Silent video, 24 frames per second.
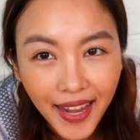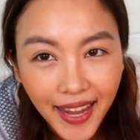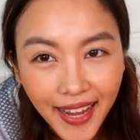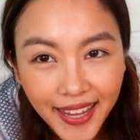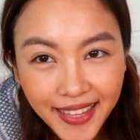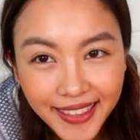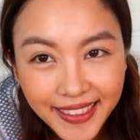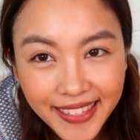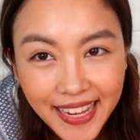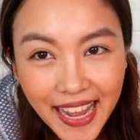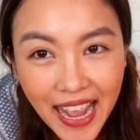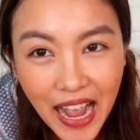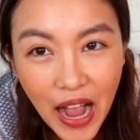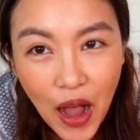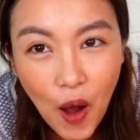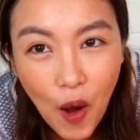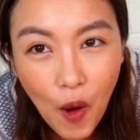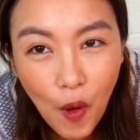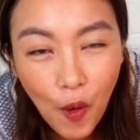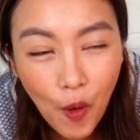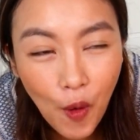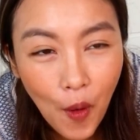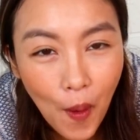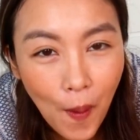And
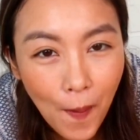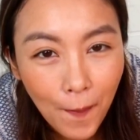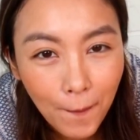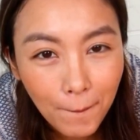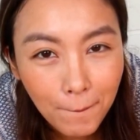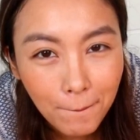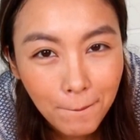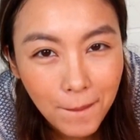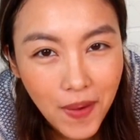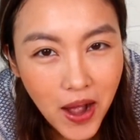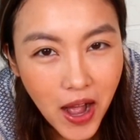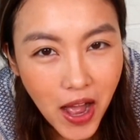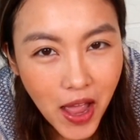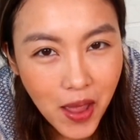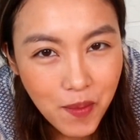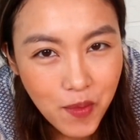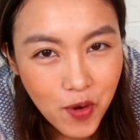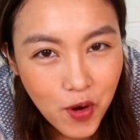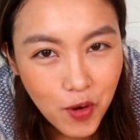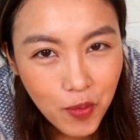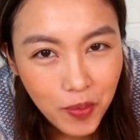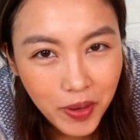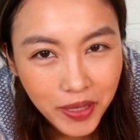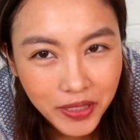now, my
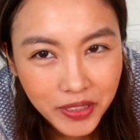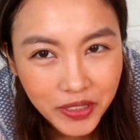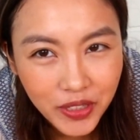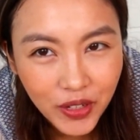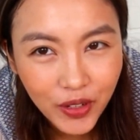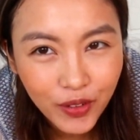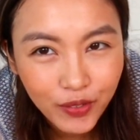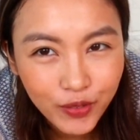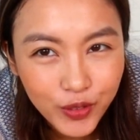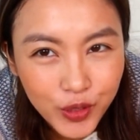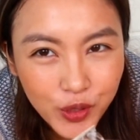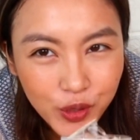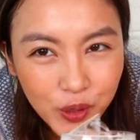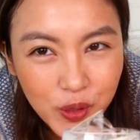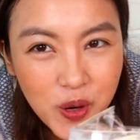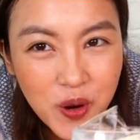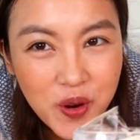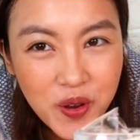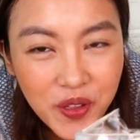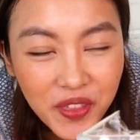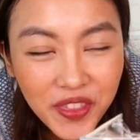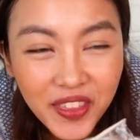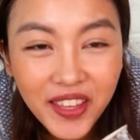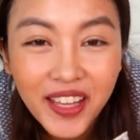moment of
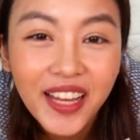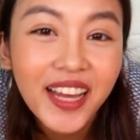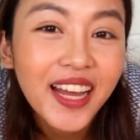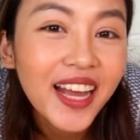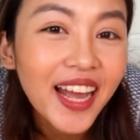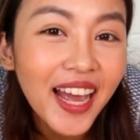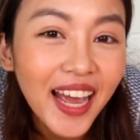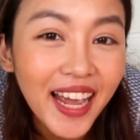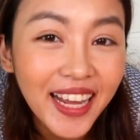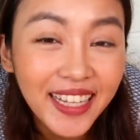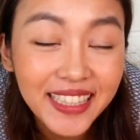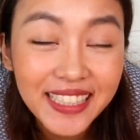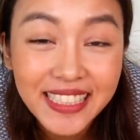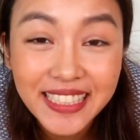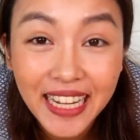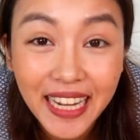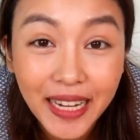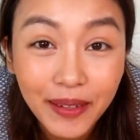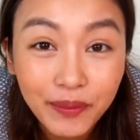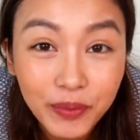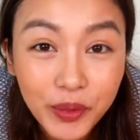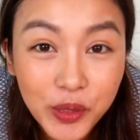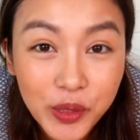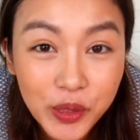truth. It's
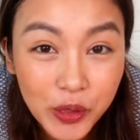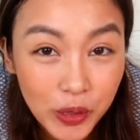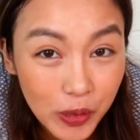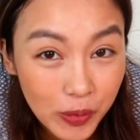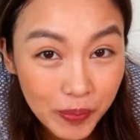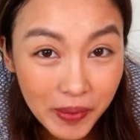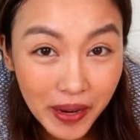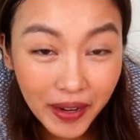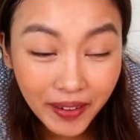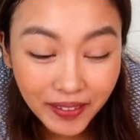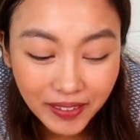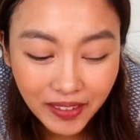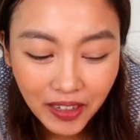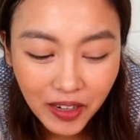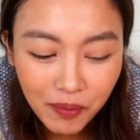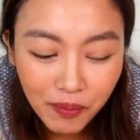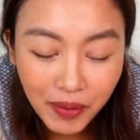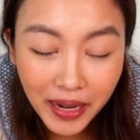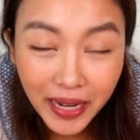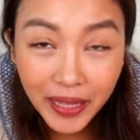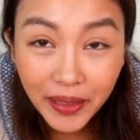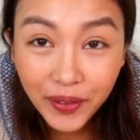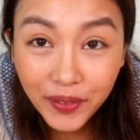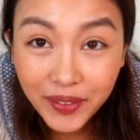time to scoop out our
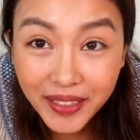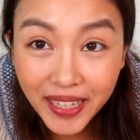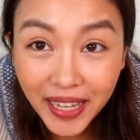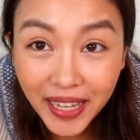MILO